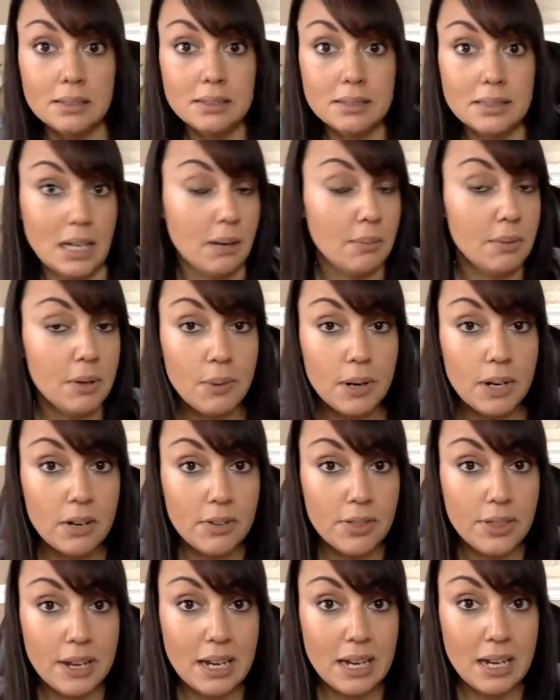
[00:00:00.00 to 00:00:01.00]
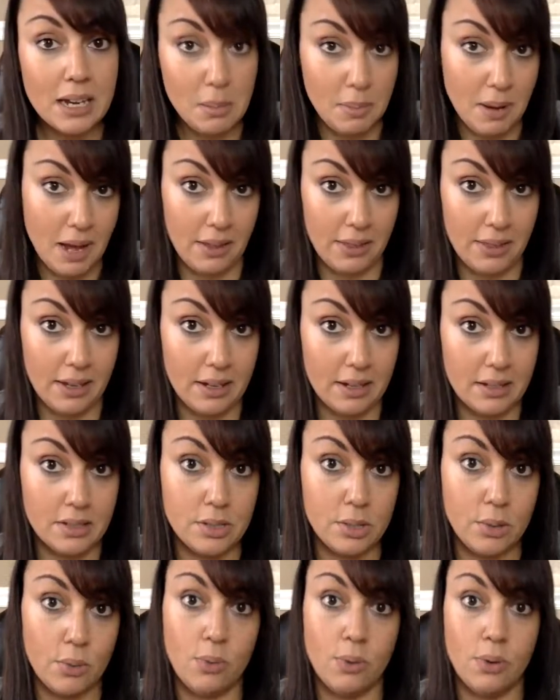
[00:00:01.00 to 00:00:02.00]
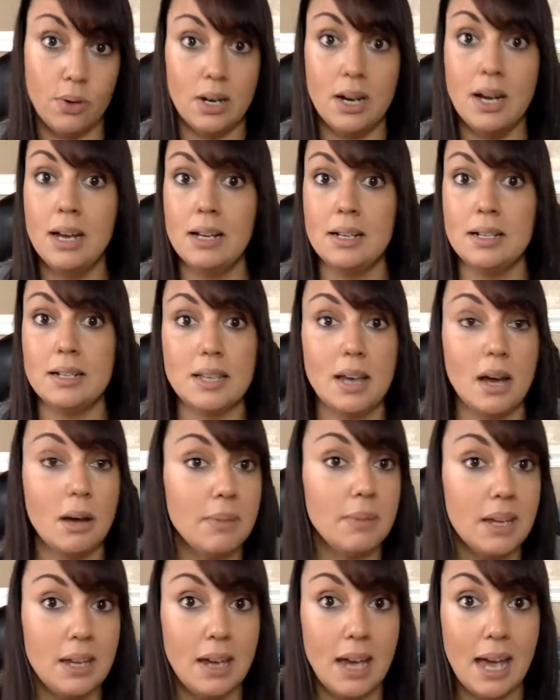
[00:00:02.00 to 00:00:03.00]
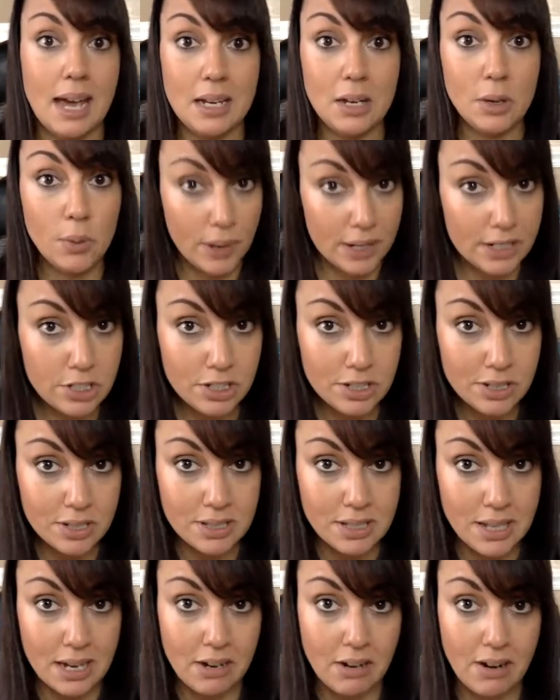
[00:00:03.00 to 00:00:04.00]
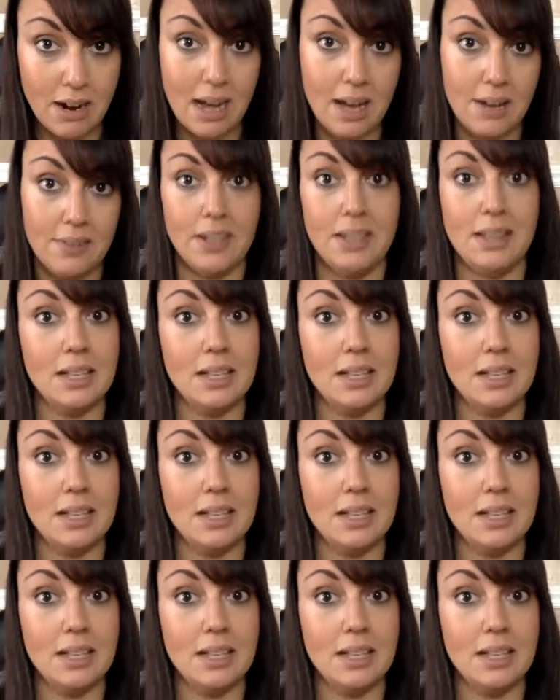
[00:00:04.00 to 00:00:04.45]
tell me what you're thinking about this, or tell me any questions that you're having.